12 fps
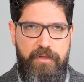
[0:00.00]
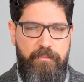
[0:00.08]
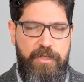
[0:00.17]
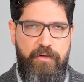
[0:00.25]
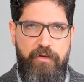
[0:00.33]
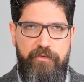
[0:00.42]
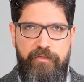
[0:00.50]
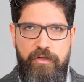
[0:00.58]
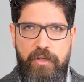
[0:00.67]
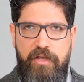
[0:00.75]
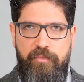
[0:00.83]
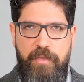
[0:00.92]
because
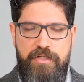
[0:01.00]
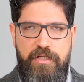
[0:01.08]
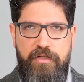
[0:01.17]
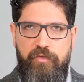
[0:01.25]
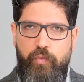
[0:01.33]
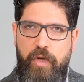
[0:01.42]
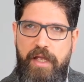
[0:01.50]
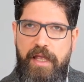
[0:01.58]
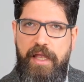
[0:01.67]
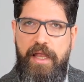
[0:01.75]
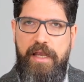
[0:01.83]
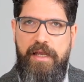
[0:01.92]
the US budget is
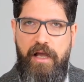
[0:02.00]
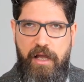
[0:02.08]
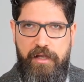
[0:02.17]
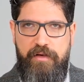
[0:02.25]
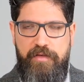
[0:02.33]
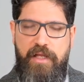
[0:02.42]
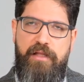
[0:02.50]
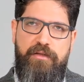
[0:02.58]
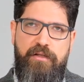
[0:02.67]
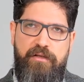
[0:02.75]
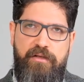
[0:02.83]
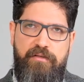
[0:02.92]
way higher than
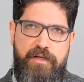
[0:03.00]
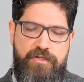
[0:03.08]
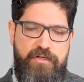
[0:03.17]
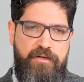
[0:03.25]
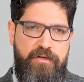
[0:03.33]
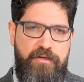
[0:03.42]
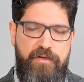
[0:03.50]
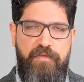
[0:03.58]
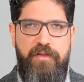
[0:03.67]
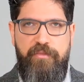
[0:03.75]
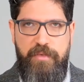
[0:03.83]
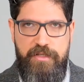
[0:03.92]
the Russian
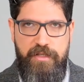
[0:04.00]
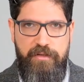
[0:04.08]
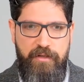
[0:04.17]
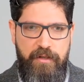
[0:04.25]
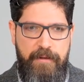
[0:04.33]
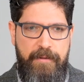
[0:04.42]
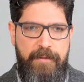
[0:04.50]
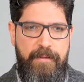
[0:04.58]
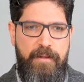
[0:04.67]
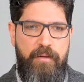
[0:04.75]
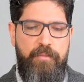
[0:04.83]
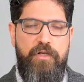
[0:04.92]
defense budget.
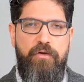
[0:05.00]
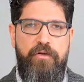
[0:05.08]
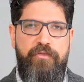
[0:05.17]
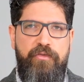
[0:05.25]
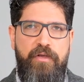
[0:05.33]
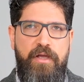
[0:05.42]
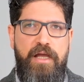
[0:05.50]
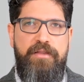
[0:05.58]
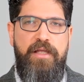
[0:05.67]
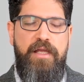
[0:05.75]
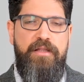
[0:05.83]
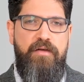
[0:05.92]
Because at
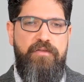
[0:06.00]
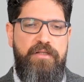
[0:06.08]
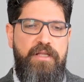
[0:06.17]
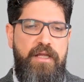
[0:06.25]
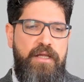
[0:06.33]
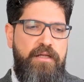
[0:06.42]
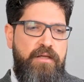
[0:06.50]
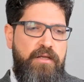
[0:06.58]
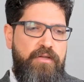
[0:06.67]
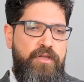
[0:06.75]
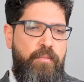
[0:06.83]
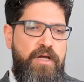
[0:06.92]
the end of the day,
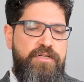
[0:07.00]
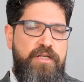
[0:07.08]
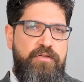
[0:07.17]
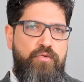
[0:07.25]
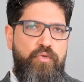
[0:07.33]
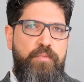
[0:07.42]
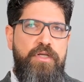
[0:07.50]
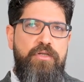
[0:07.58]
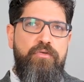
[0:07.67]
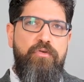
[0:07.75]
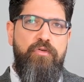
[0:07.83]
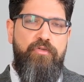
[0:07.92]
the budget could be
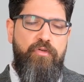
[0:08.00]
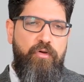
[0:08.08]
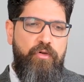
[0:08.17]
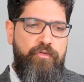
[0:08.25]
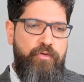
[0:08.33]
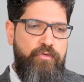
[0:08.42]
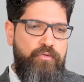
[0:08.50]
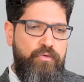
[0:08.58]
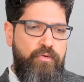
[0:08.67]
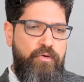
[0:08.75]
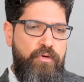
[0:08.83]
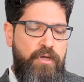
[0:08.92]
used also
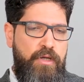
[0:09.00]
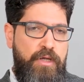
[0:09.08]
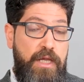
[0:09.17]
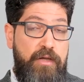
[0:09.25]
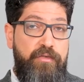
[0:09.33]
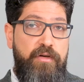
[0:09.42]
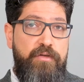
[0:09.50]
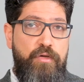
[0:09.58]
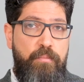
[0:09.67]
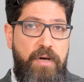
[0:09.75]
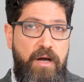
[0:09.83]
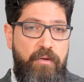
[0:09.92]
to exert your
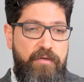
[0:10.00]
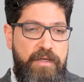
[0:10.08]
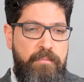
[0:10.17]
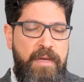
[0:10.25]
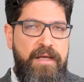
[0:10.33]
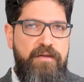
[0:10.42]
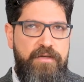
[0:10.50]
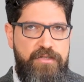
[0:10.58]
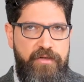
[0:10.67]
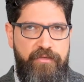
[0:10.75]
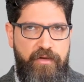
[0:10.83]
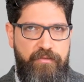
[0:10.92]
power in many
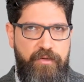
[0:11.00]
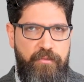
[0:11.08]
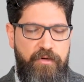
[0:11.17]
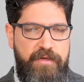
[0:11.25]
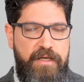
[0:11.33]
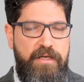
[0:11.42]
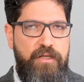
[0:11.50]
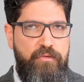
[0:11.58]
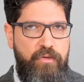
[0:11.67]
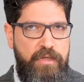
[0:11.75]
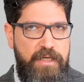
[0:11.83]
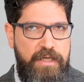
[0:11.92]
regions of the world and not
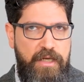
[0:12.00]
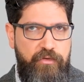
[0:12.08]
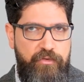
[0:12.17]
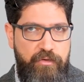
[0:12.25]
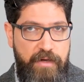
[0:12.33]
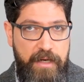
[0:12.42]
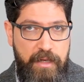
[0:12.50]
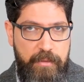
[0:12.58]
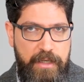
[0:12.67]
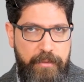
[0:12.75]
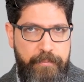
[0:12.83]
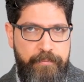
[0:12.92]
only against your enemy.